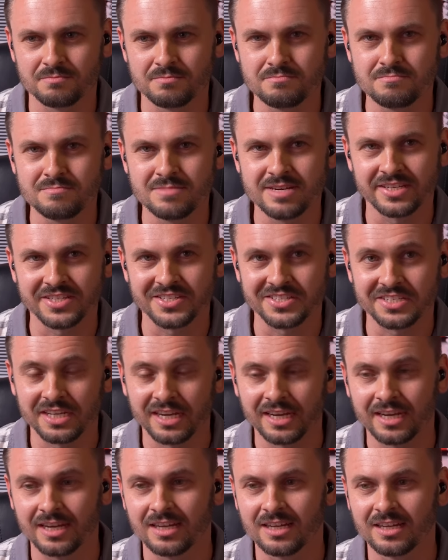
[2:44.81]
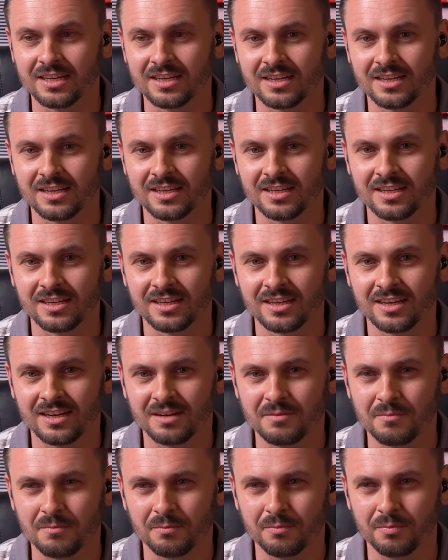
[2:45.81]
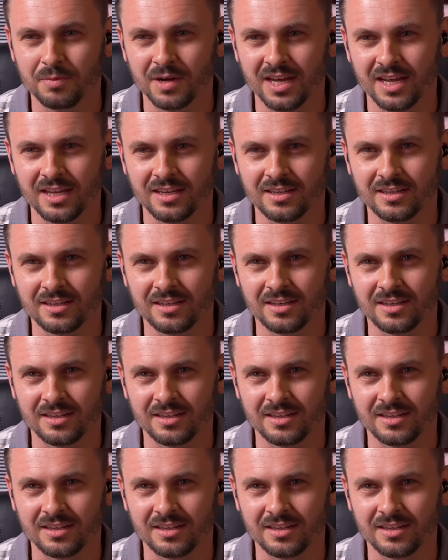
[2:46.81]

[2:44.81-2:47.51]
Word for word: missing, but